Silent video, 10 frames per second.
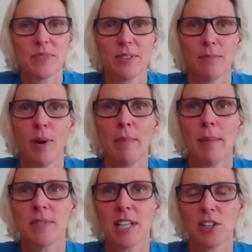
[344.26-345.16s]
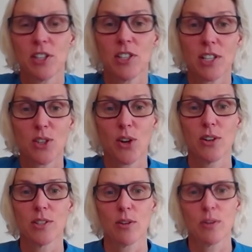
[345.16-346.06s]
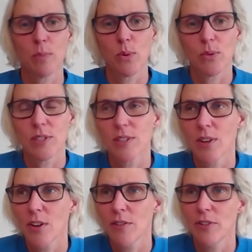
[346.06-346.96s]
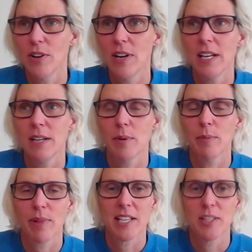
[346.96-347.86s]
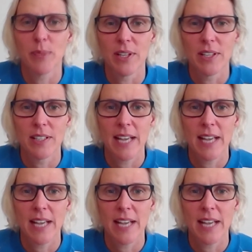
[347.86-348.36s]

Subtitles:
my mum has actually just gone into hospital, so for a knee replacement,